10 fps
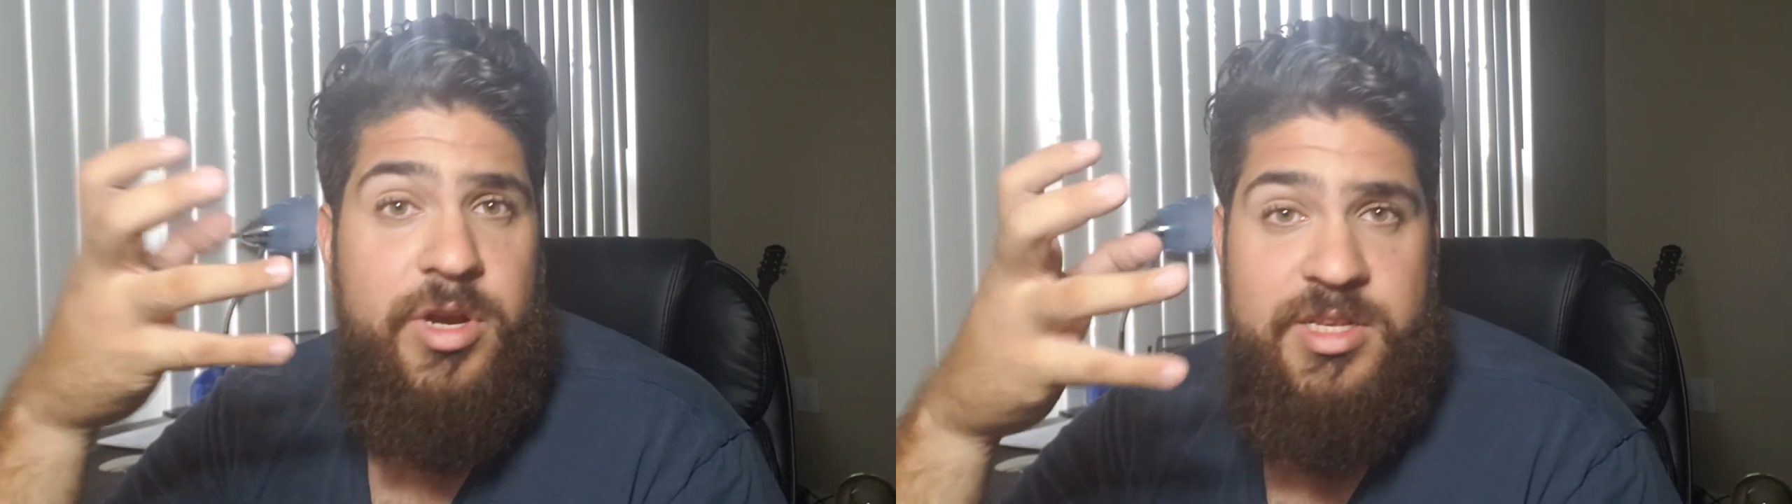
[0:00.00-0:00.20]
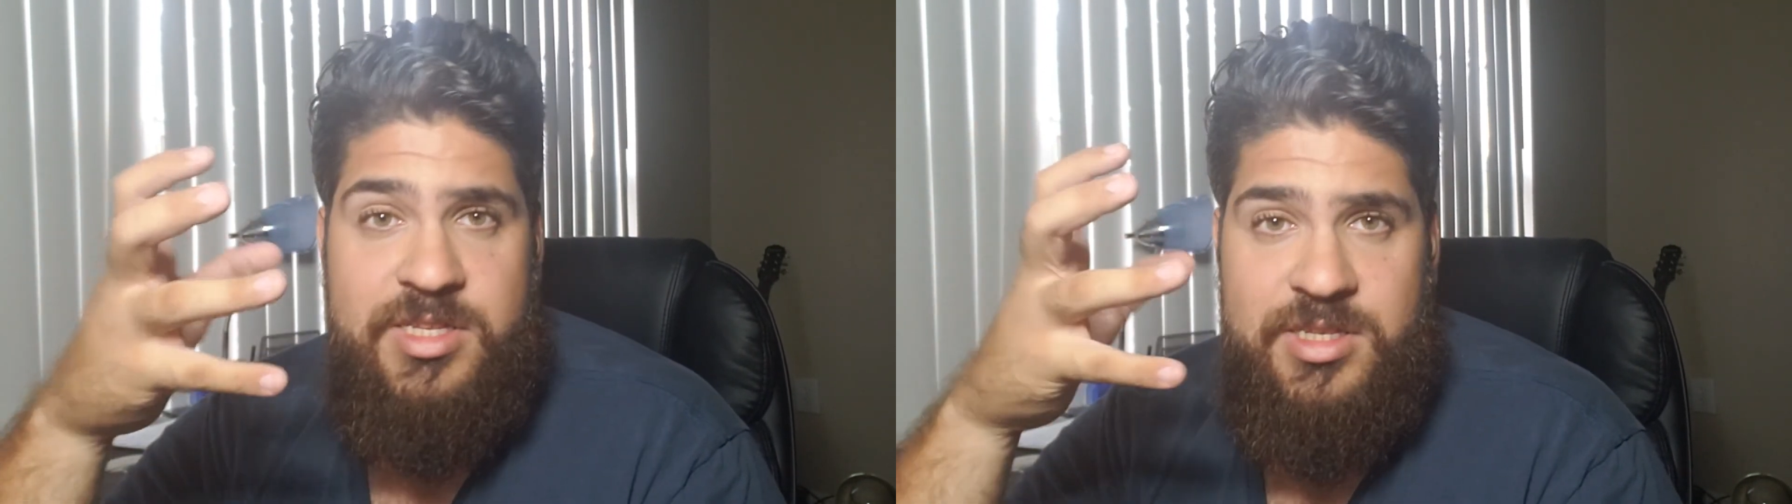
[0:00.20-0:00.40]

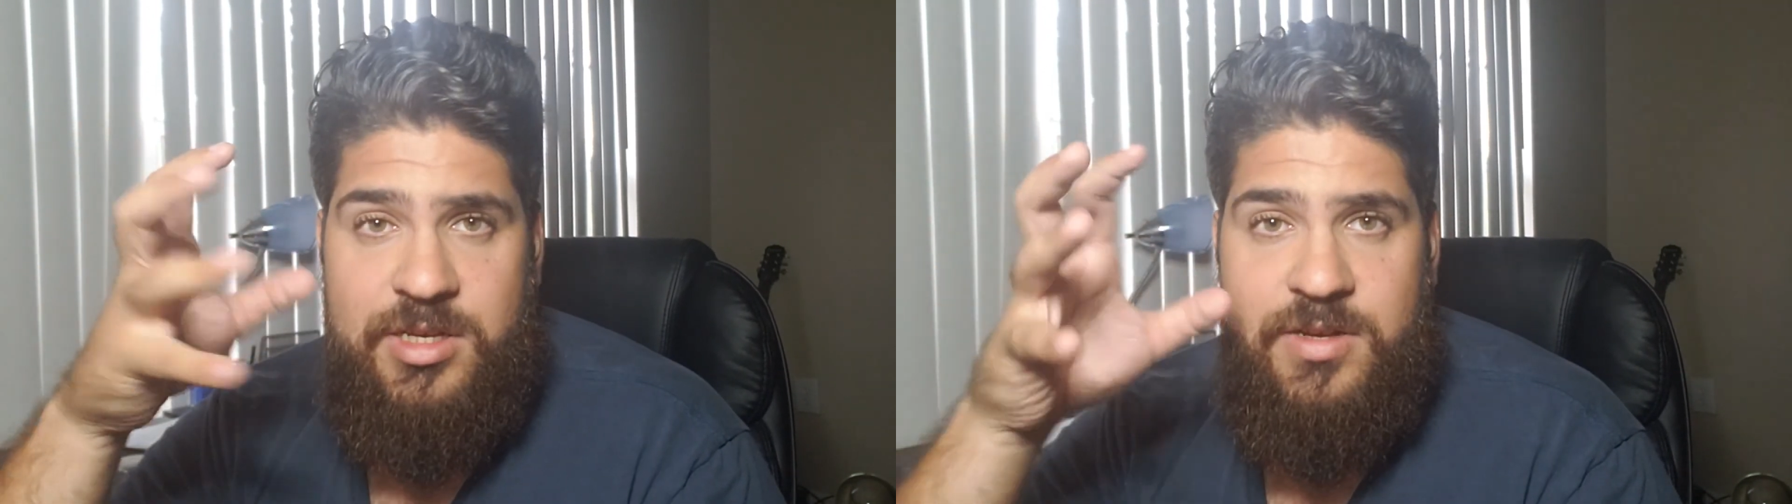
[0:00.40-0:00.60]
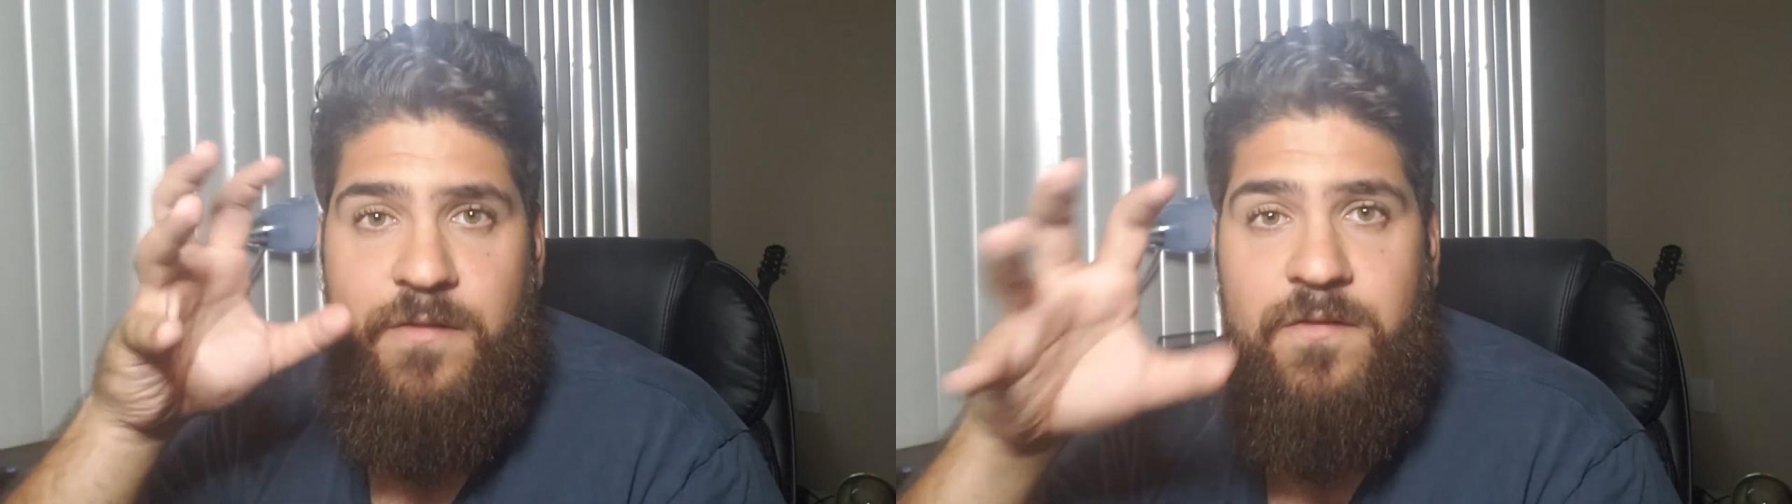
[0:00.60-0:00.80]
a
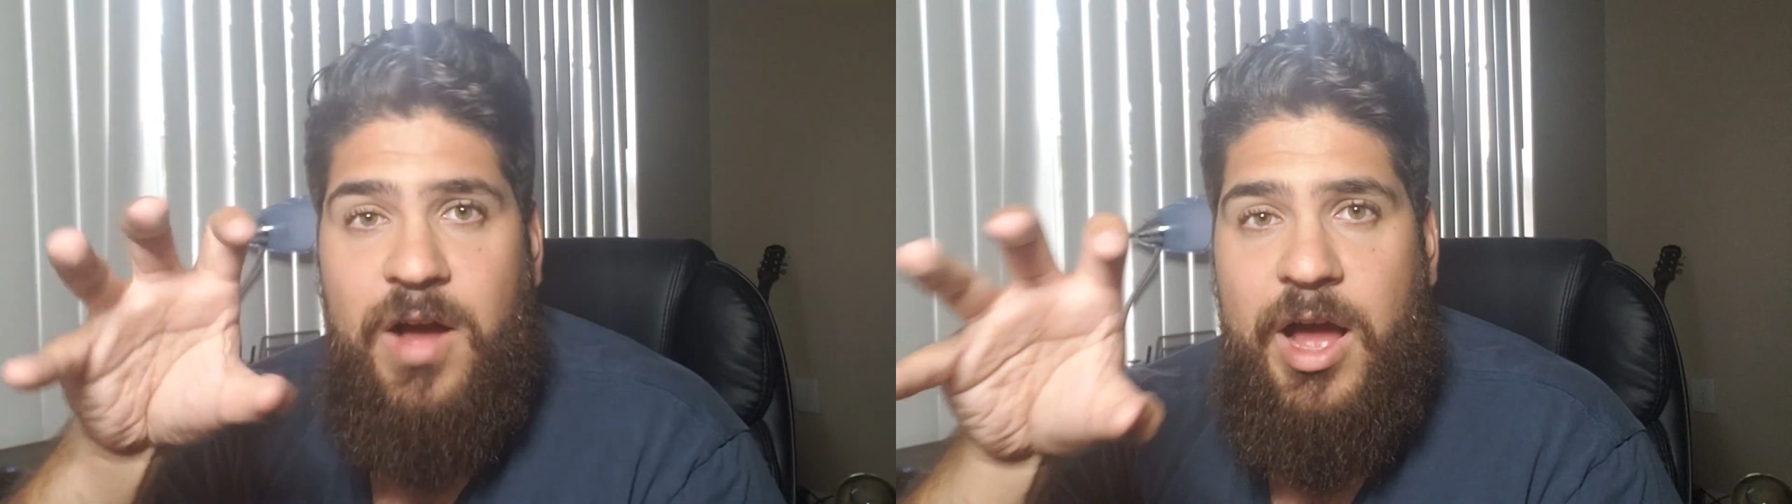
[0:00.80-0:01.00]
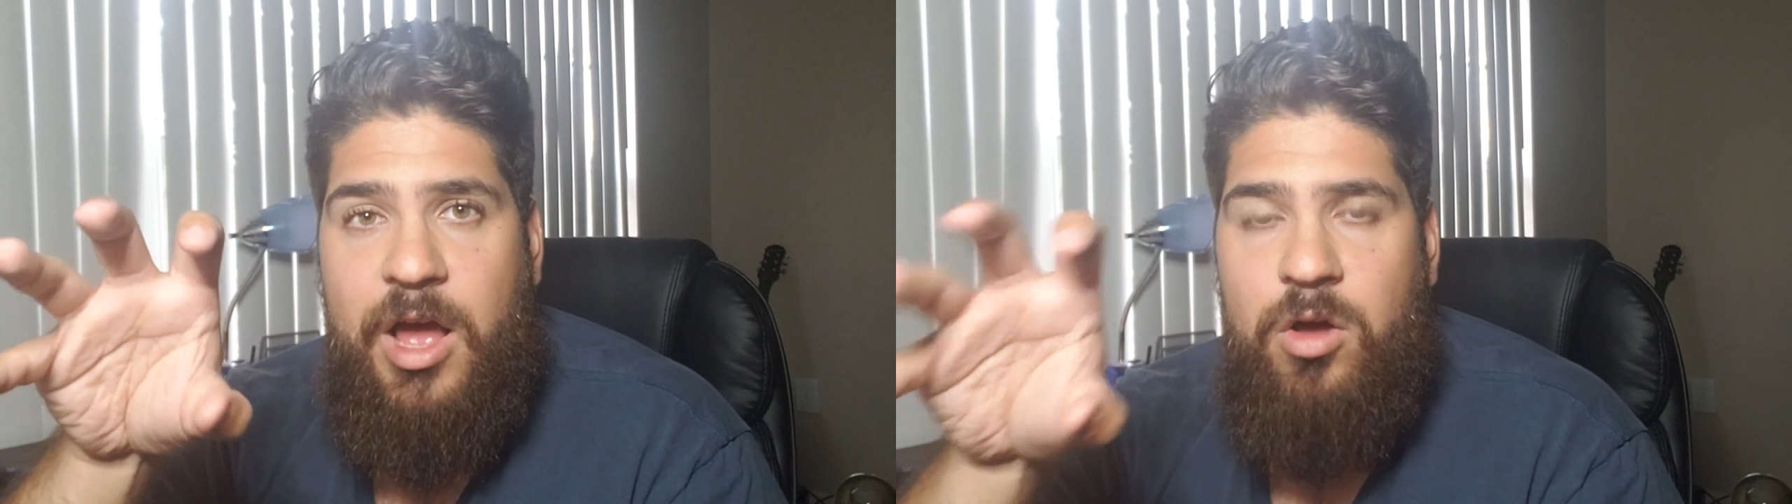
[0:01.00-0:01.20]

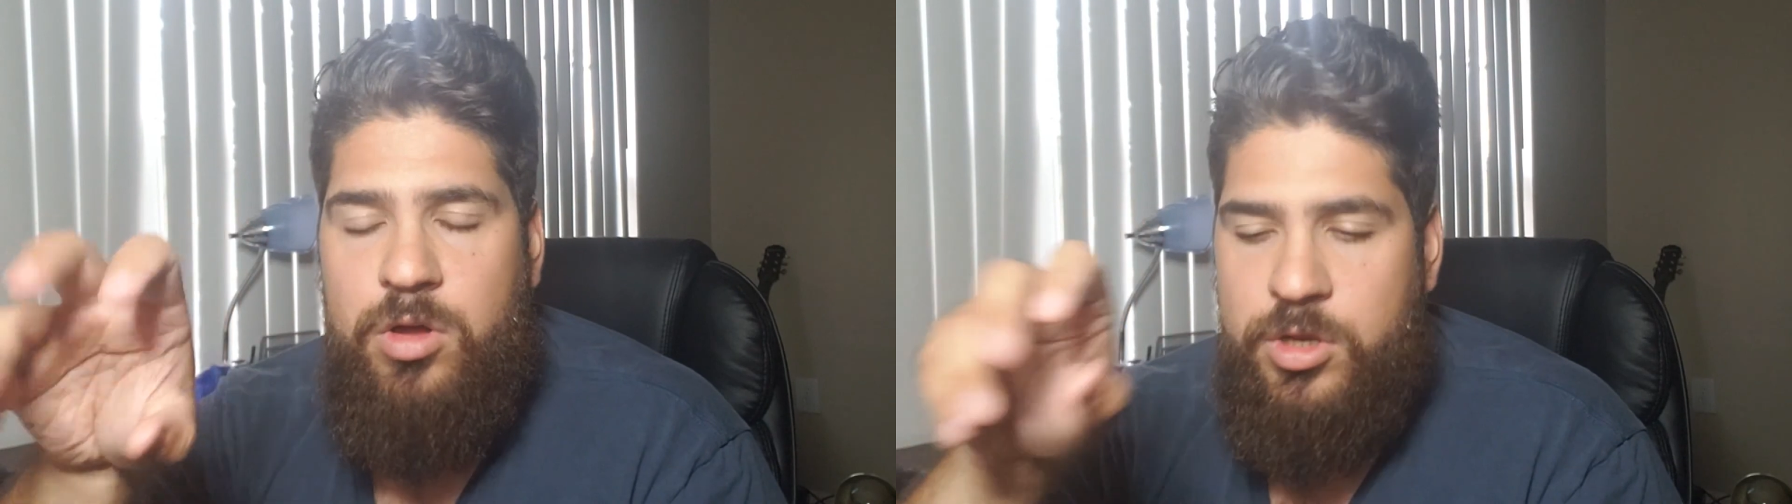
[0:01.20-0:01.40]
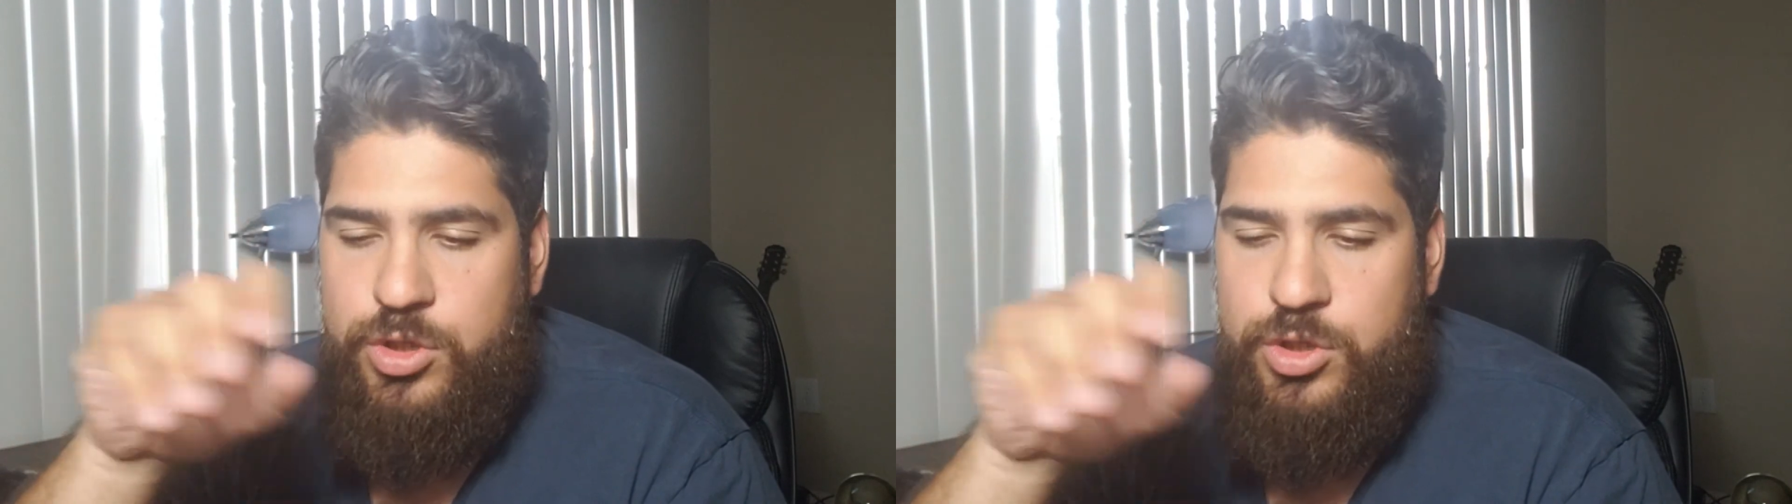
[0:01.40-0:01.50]
file